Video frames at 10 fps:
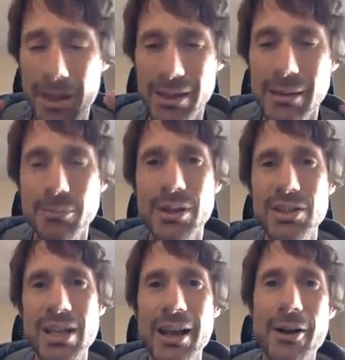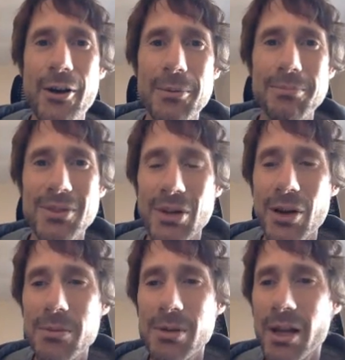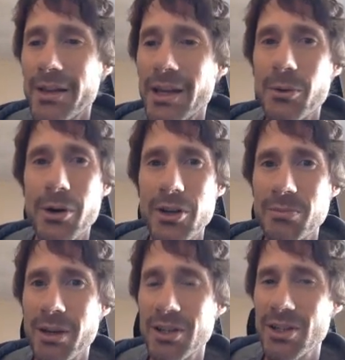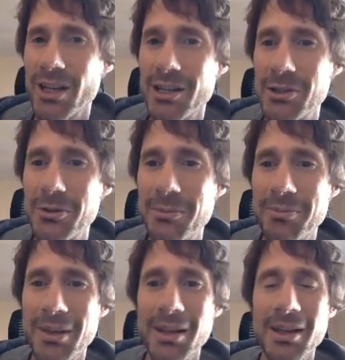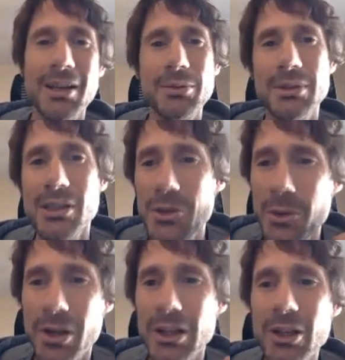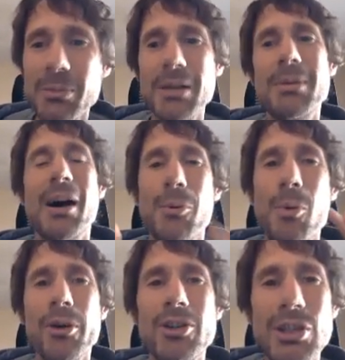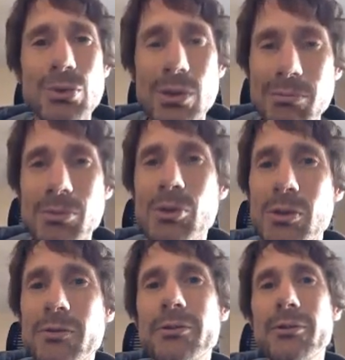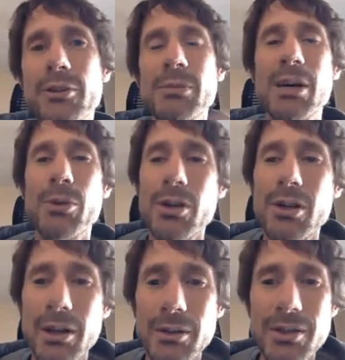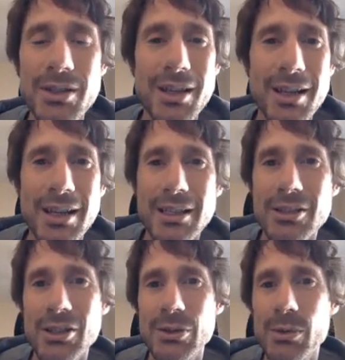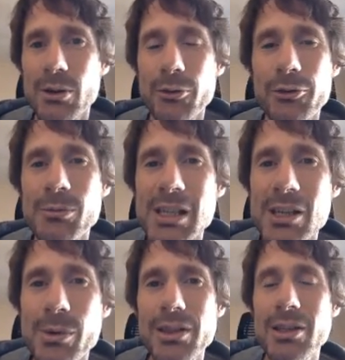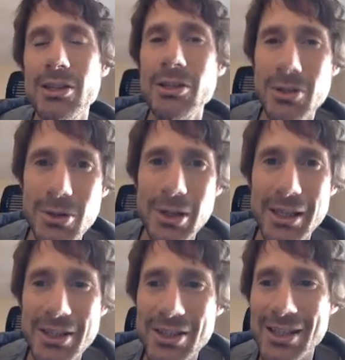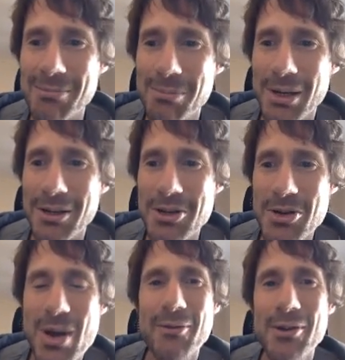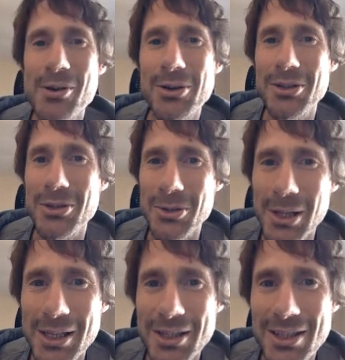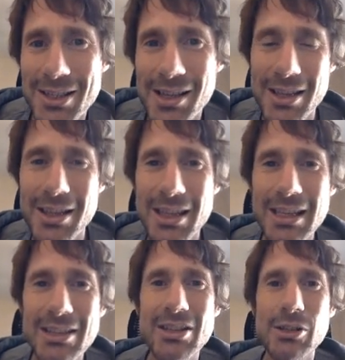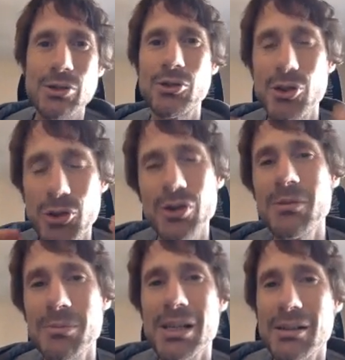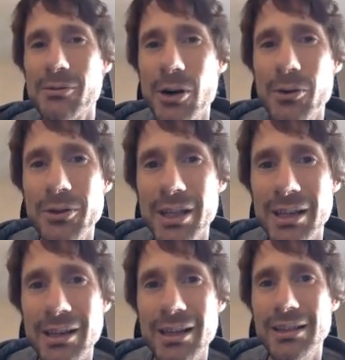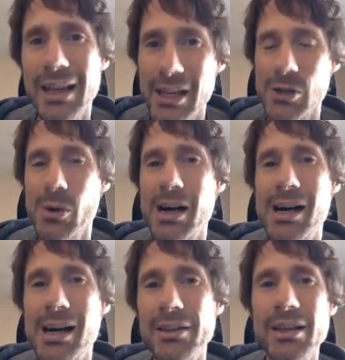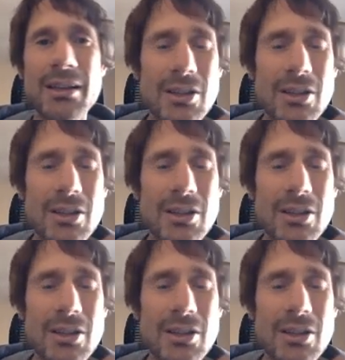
I think, brings that home. So I hope you like that quote as much as I do. I'm going to talk a little bit about what to remove from our workloads. You know, we're all familiar with the to-do list, but do you have a not to-do list? Are there things that you shouldn't be involved in, that you are, that are